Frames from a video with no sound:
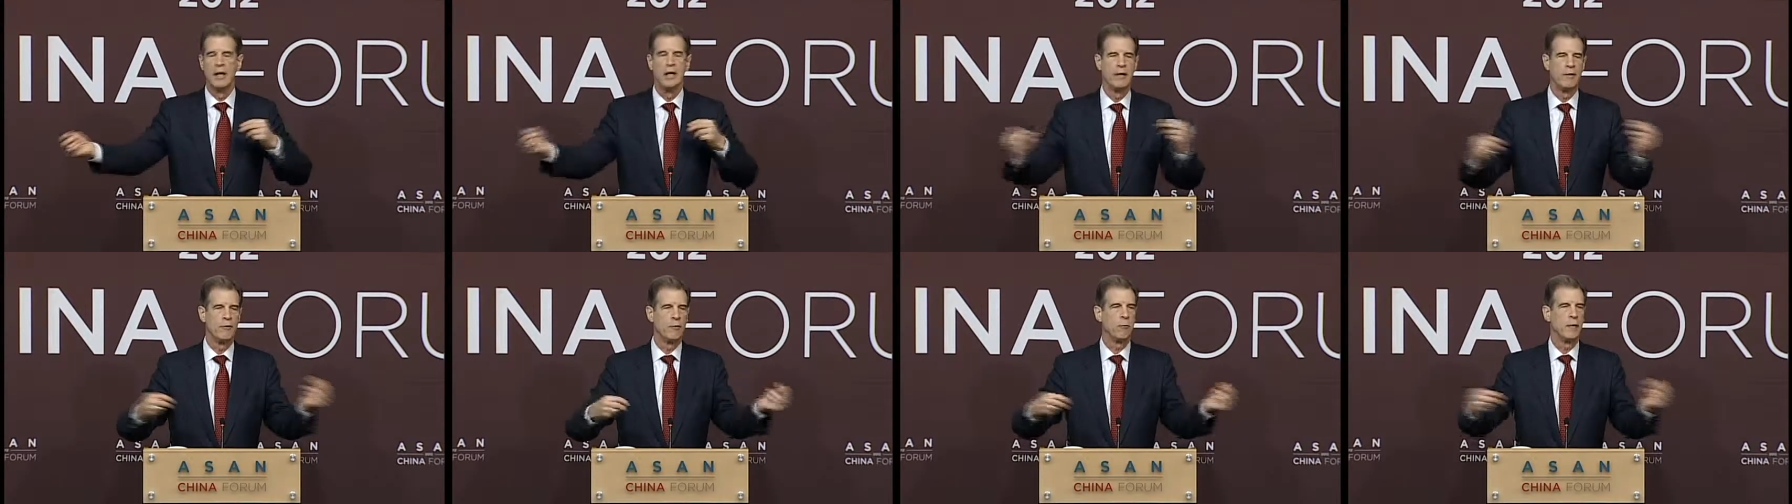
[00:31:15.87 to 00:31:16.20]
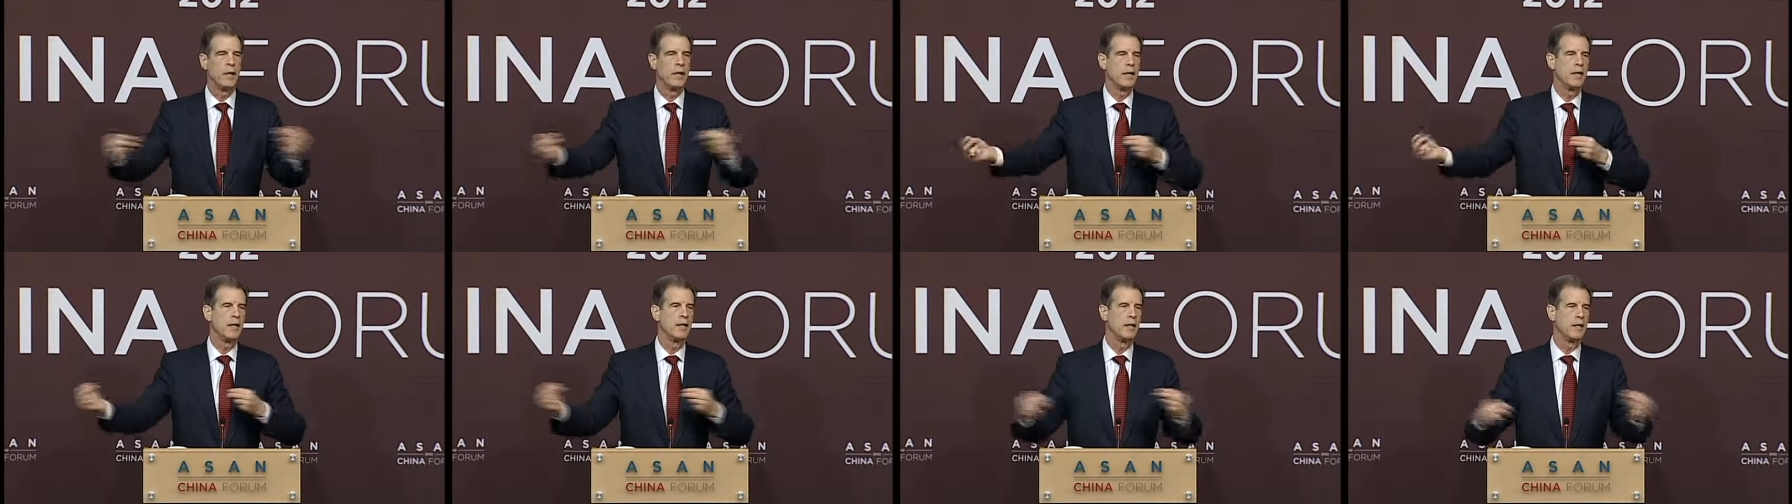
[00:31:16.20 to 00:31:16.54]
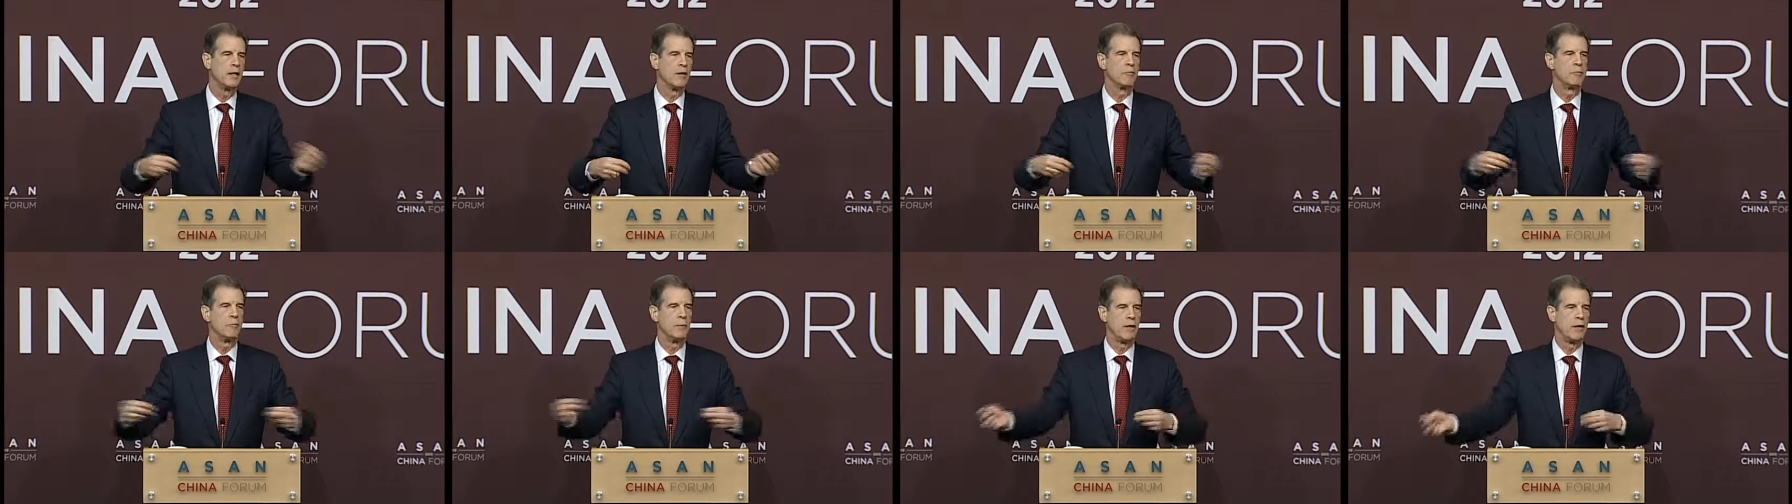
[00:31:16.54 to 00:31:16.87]
you're making
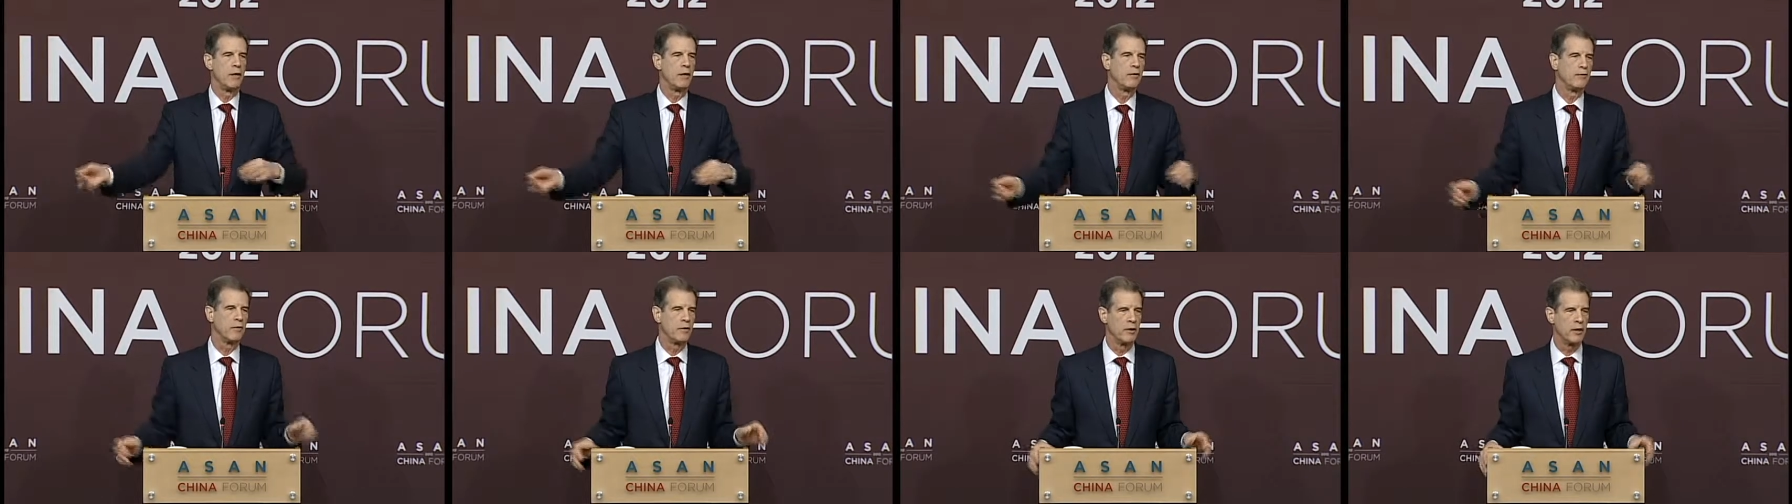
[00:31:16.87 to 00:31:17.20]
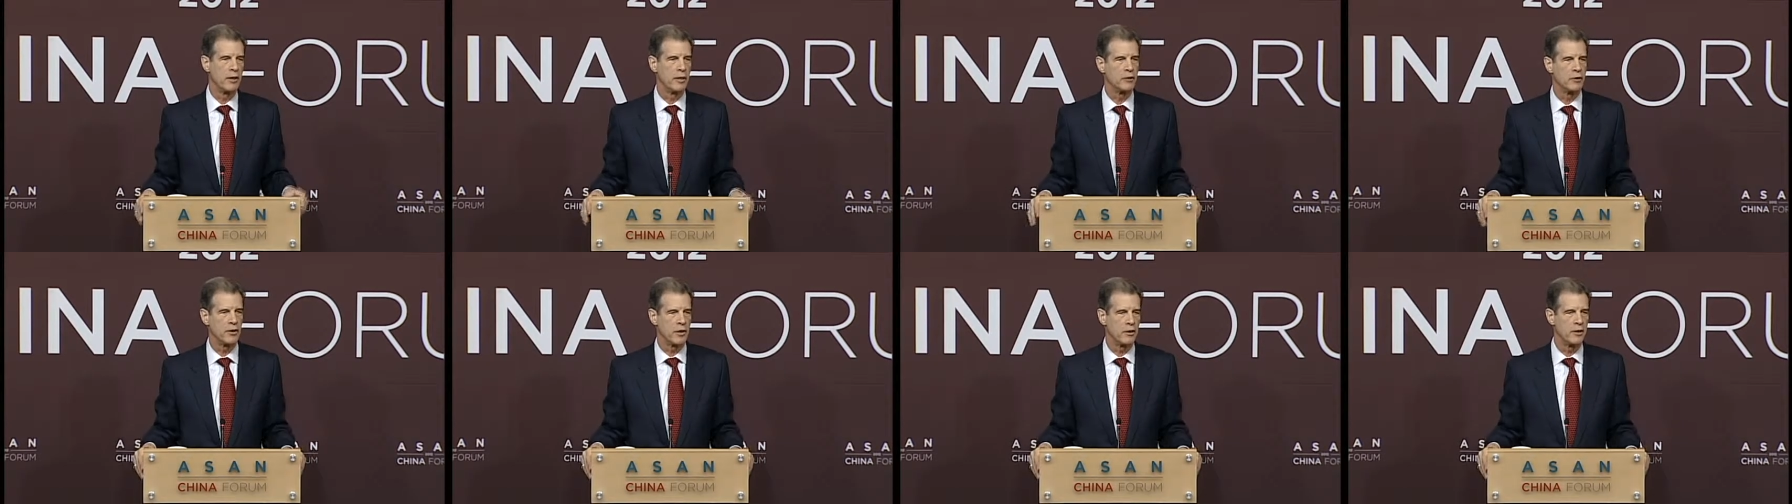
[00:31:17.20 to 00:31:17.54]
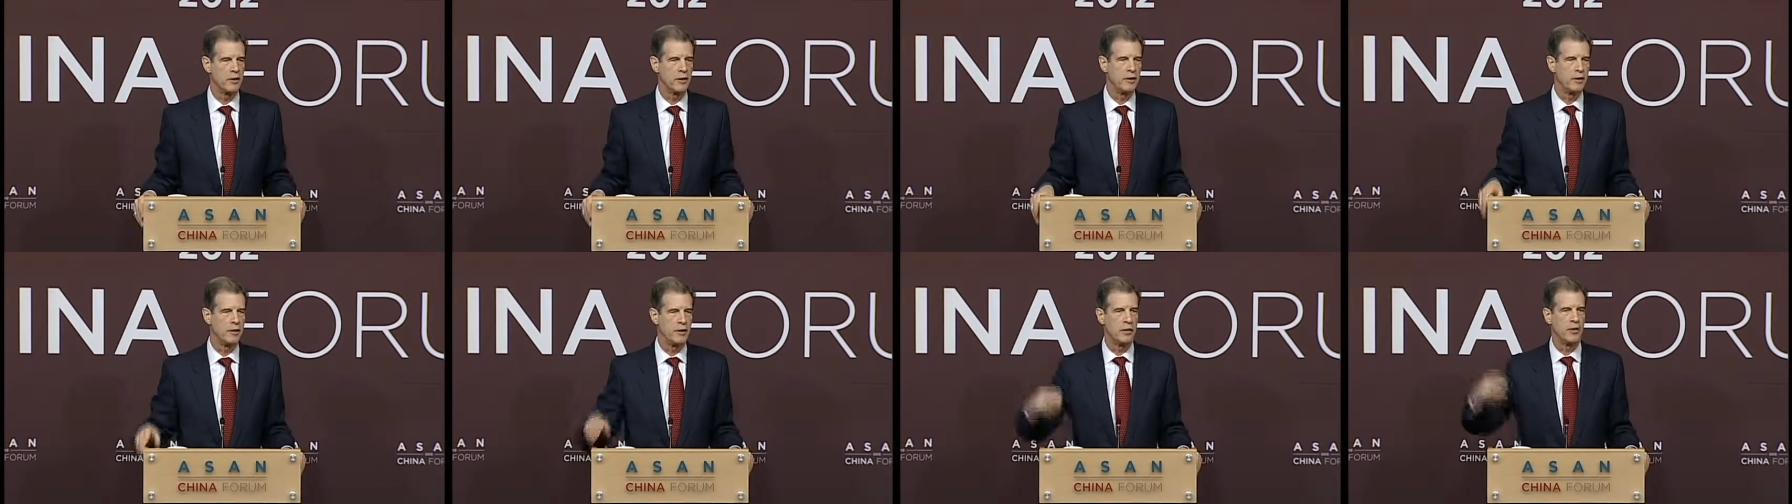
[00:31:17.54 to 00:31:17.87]
enough money for each other, you